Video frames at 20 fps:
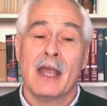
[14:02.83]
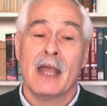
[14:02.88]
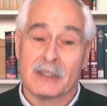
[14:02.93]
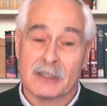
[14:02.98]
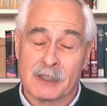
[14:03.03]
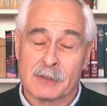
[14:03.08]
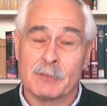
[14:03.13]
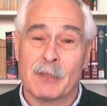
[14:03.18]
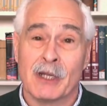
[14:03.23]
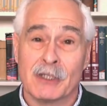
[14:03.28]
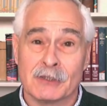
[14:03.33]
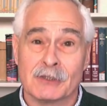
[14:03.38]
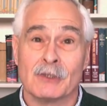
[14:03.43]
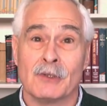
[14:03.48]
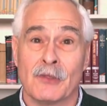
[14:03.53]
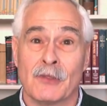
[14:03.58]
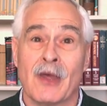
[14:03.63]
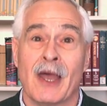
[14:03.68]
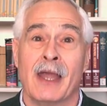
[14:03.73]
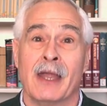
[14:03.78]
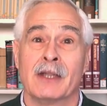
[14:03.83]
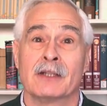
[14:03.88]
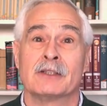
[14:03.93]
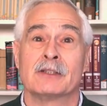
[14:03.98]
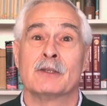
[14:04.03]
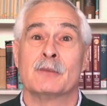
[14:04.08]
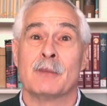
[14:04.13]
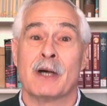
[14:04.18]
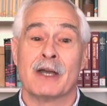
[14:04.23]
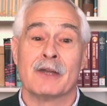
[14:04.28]
And special
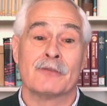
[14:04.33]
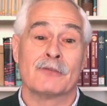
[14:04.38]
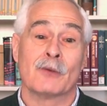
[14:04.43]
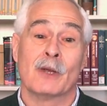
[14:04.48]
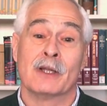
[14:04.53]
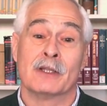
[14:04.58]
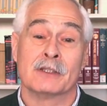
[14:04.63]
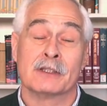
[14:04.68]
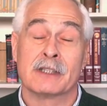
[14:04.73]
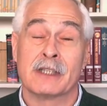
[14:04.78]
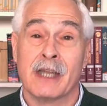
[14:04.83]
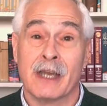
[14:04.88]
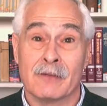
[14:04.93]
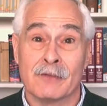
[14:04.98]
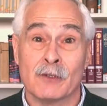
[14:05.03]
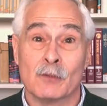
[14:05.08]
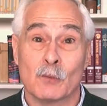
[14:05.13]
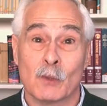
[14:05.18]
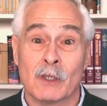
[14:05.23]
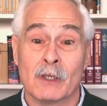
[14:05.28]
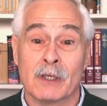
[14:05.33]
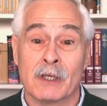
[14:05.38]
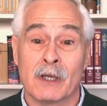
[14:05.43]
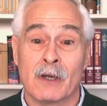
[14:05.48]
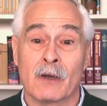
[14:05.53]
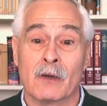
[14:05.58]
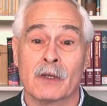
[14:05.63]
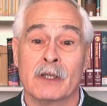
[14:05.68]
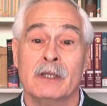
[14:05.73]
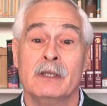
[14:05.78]
thanks to my friends Kevin
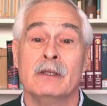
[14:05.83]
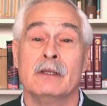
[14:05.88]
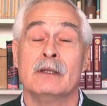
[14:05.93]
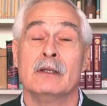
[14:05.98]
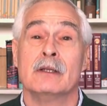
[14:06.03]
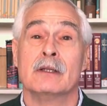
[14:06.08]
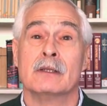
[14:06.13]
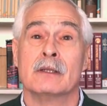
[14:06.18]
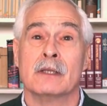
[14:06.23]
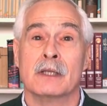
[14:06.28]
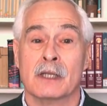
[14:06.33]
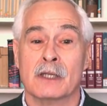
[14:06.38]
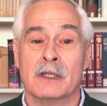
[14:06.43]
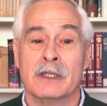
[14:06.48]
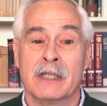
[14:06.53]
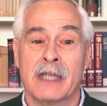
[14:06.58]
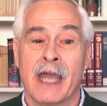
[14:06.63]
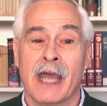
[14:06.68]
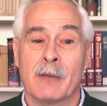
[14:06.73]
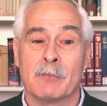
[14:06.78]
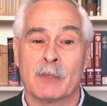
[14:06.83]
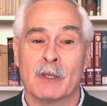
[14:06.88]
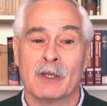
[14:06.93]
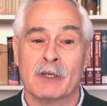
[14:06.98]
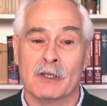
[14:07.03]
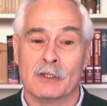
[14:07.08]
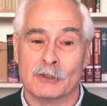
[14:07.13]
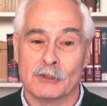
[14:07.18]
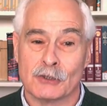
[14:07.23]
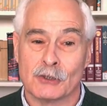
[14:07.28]
Williarty, Lily
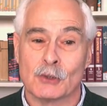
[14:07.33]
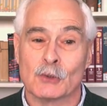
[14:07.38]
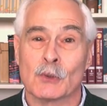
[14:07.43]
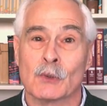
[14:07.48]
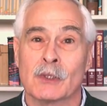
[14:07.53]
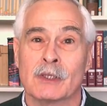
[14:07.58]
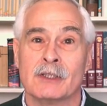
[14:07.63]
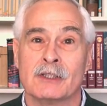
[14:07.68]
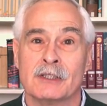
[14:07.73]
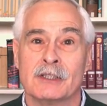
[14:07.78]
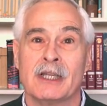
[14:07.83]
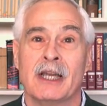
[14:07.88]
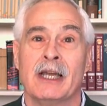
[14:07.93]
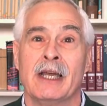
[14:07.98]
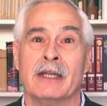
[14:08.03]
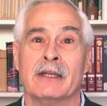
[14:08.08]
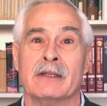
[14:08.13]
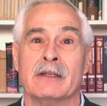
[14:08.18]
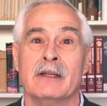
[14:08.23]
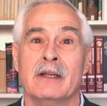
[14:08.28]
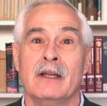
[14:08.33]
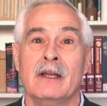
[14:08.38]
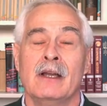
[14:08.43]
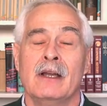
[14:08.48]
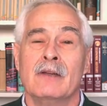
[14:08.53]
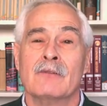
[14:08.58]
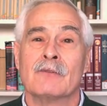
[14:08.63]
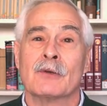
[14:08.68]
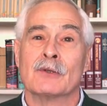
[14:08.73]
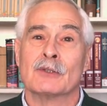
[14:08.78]
Kaplan, and Shurya Sen
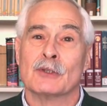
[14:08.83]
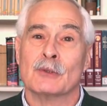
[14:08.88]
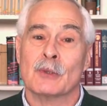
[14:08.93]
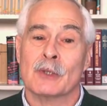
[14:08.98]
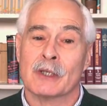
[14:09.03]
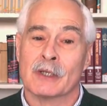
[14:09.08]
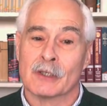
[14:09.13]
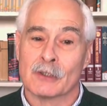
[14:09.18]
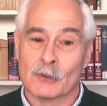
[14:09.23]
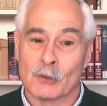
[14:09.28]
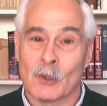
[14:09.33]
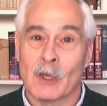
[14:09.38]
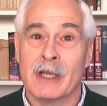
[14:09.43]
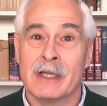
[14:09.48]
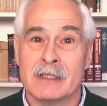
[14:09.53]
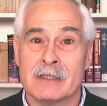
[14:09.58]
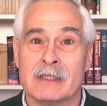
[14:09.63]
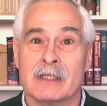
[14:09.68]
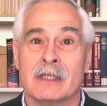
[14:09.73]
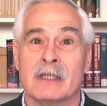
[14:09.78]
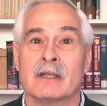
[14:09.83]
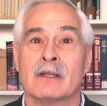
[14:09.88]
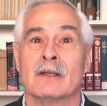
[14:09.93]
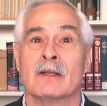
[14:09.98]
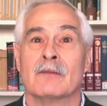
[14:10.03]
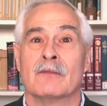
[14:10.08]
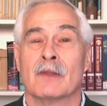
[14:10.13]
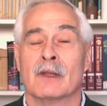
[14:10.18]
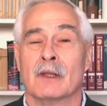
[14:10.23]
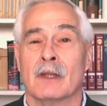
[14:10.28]
for doing a great
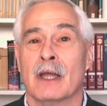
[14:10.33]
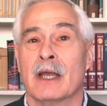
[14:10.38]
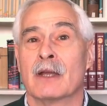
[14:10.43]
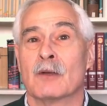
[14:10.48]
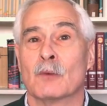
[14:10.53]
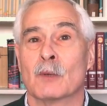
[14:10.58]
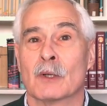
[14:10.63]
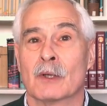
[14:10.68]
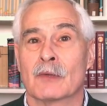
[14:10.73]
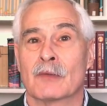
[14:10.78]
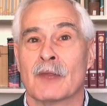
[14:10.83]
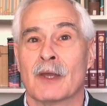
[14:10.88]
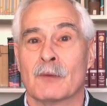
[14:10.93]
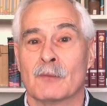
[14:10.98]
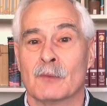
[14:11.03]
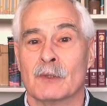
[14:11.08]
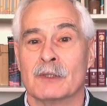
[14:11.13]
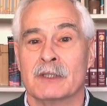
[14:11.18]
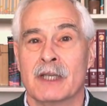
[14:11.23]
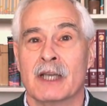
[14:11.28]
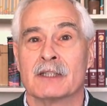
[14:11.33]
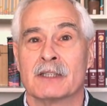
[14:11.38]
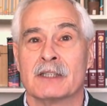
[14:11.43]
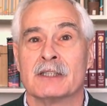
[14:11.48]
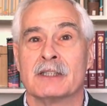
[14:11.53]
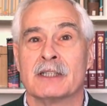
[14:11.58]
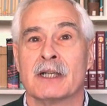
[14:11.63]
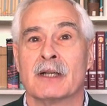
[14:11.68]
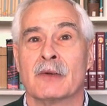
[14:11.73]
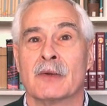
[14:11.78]
deal of the legwork that was
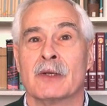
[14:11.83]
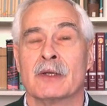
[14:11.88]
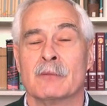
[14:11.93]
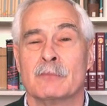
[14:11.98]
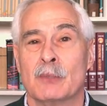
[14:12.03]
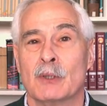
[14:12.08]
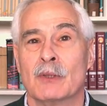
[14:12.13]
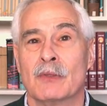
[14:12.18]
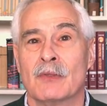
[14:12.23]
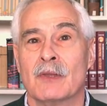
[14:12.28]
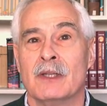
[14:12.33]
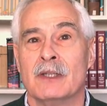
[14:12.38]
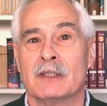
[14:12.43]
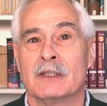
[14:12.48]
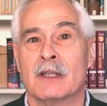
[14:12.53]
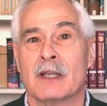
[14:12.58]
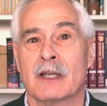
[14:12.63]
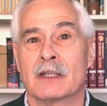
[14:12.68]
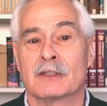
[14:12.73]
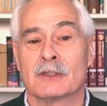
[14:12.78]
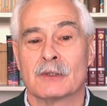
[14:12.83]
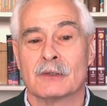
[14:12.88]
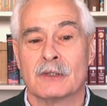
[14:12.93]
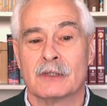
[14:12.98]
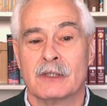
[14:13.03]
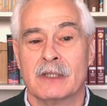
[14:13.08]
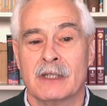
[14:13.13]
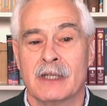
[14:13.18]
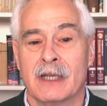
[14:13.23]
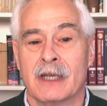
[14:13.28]
necessary to put these
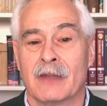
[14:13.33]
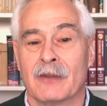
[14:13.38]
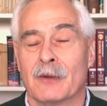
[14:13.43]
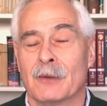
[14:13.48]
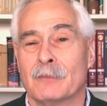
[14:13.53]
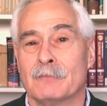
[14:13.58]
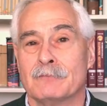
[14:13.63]
lectures together.